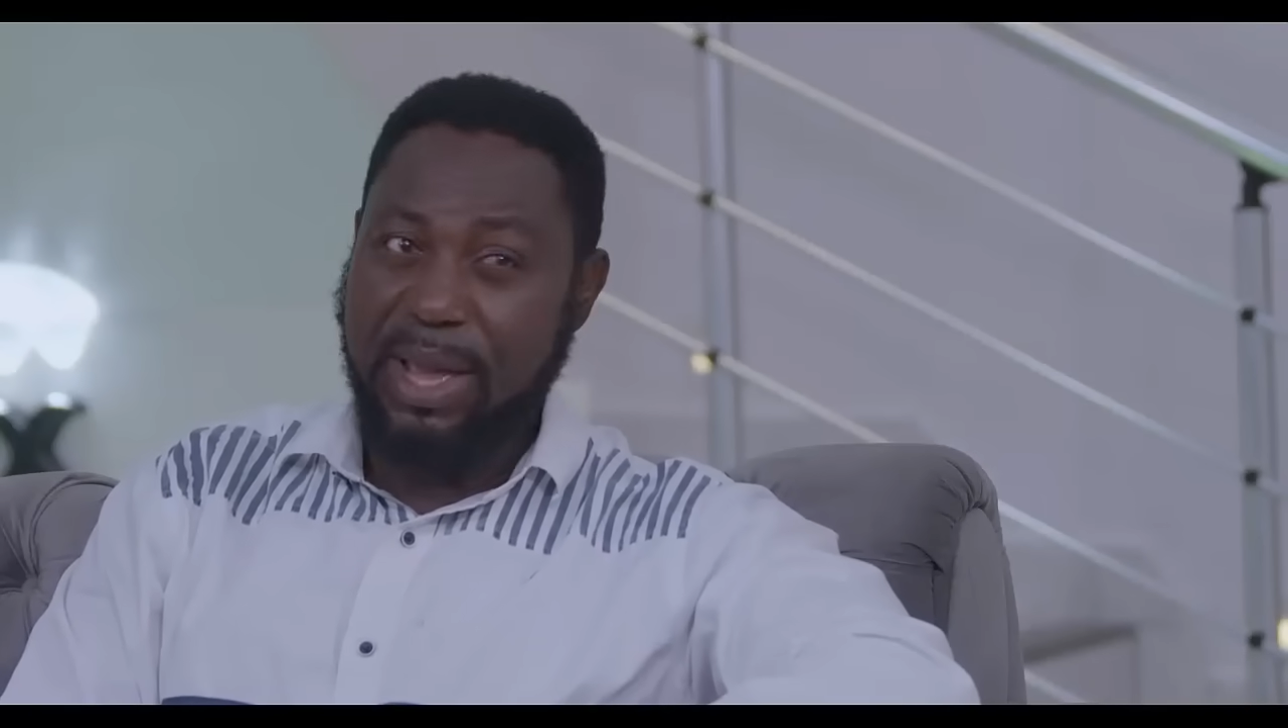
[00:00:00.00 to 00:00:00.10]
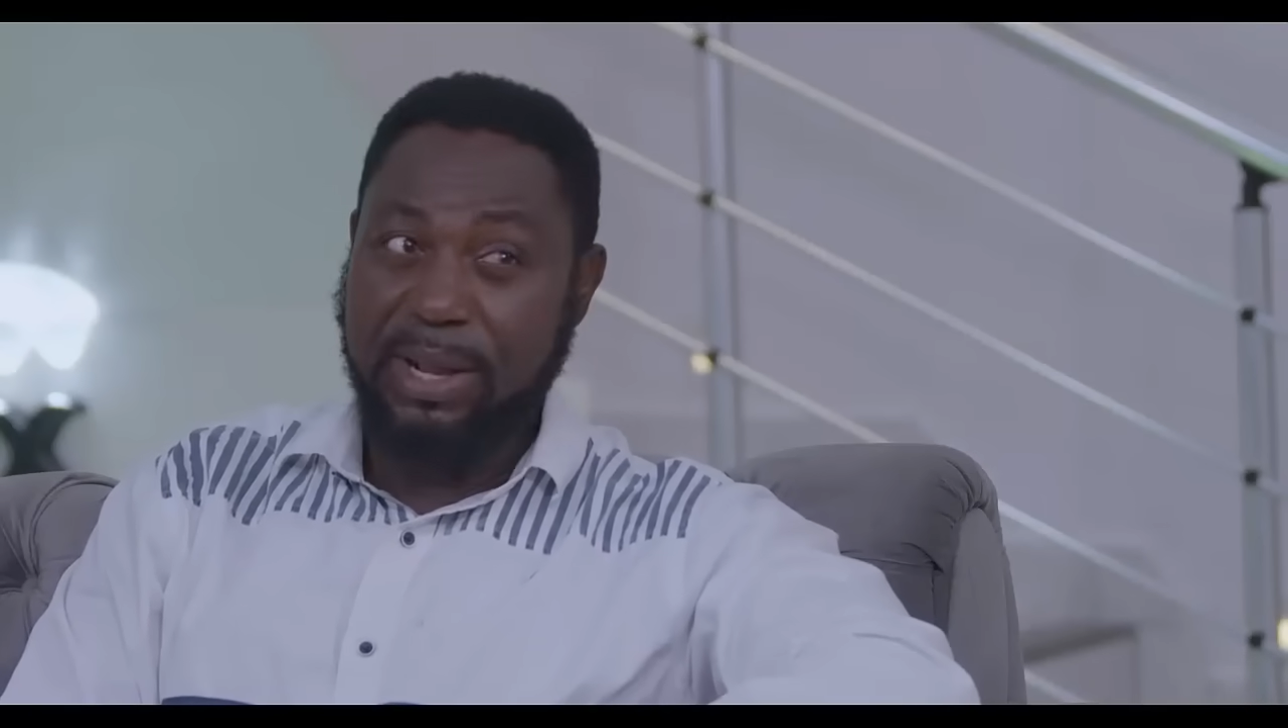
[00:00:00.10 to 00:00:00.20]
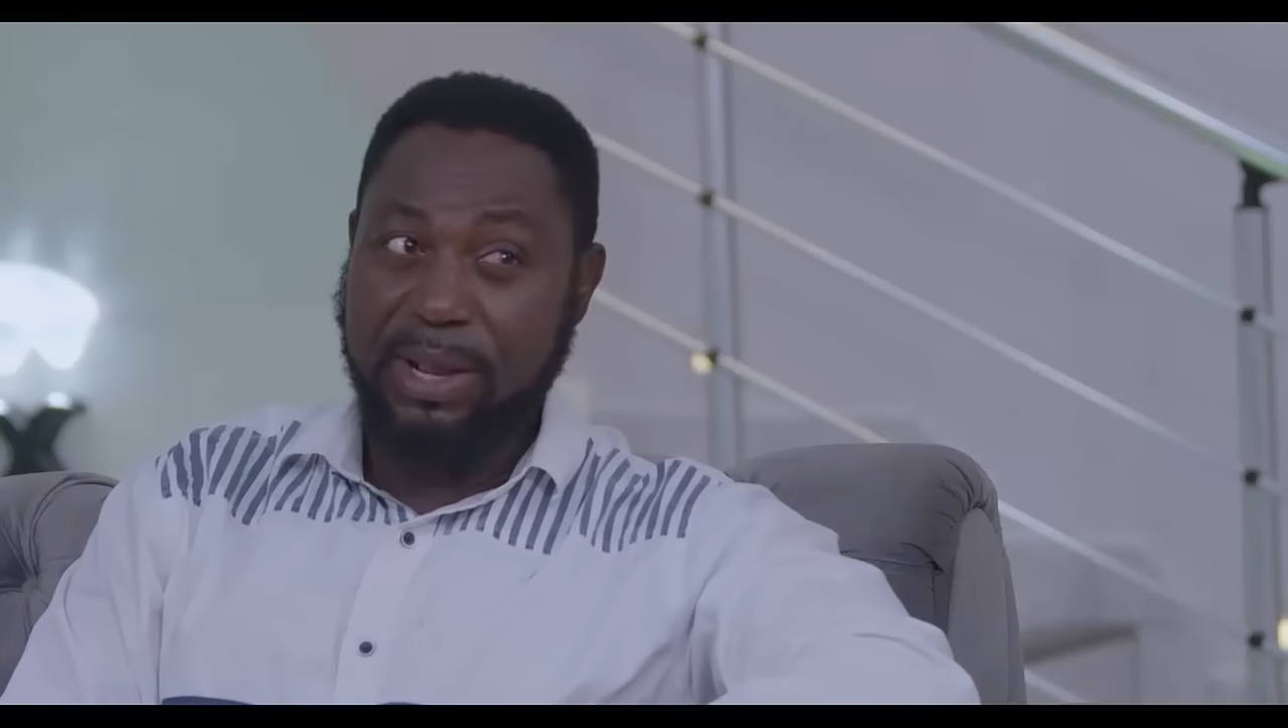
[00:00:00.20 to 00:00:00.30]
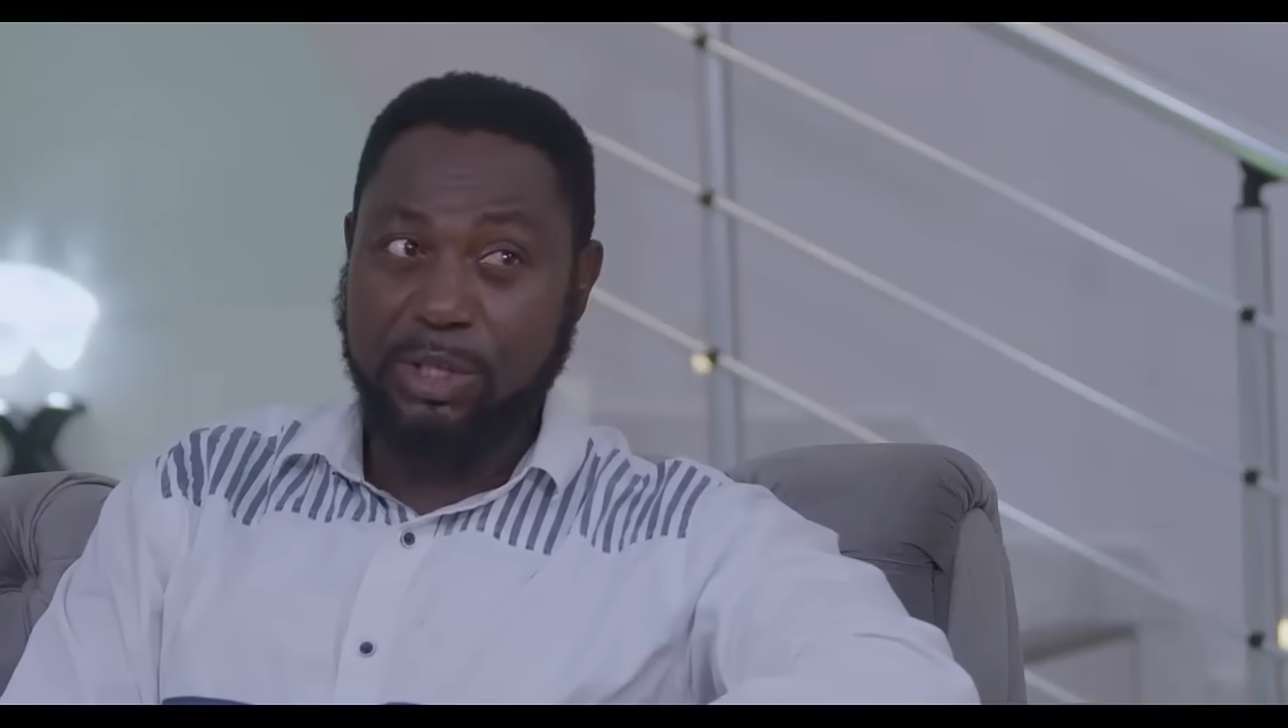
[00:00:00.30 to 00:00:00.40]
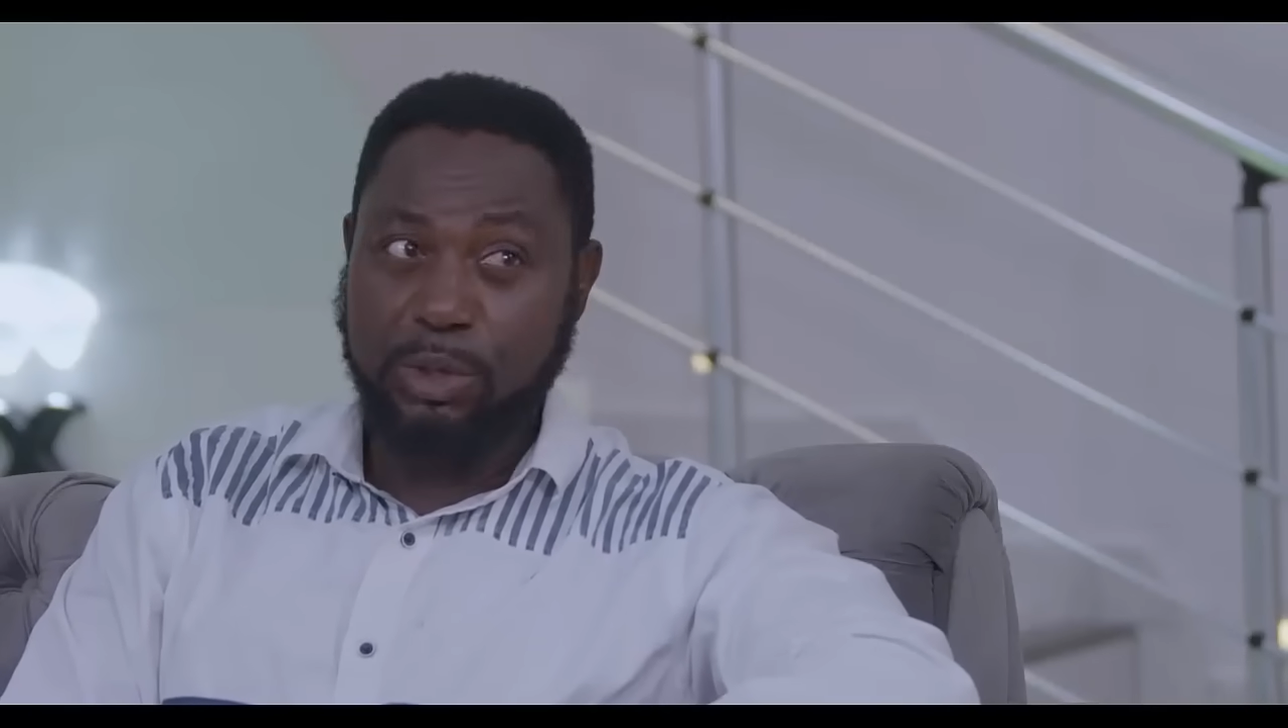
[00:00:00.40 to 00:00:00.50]

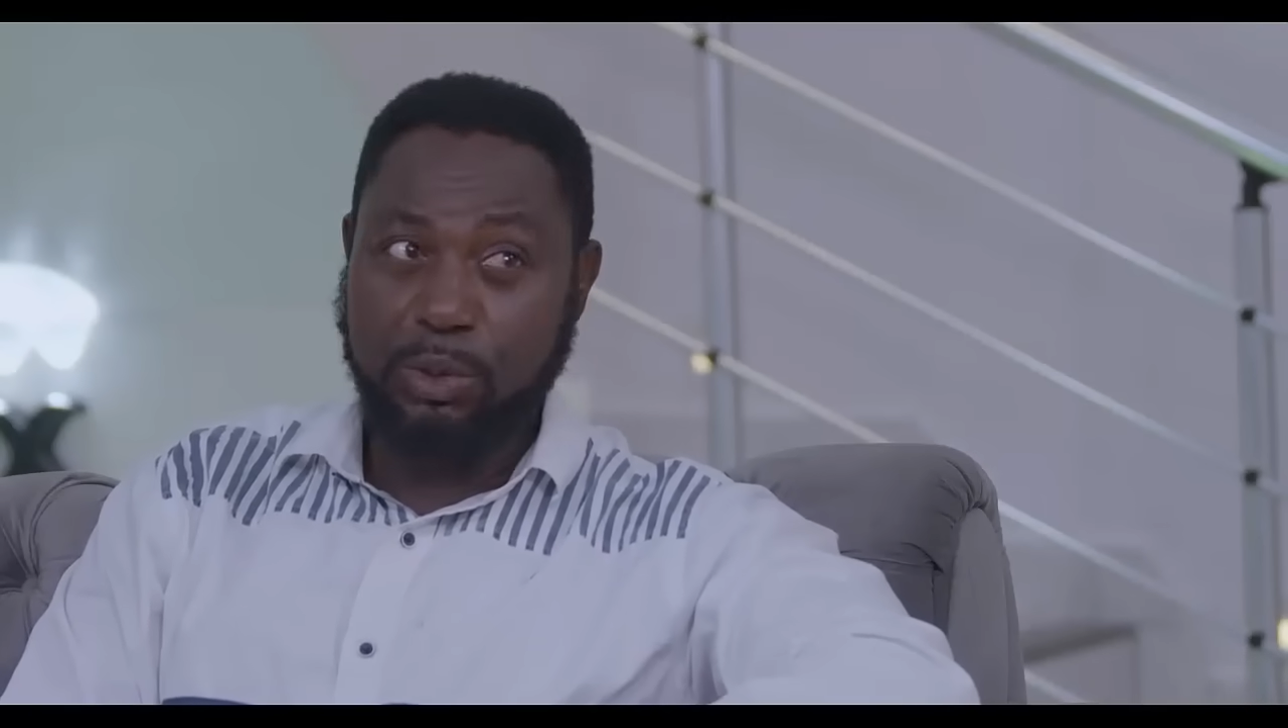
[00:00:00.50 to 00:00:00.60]
earliest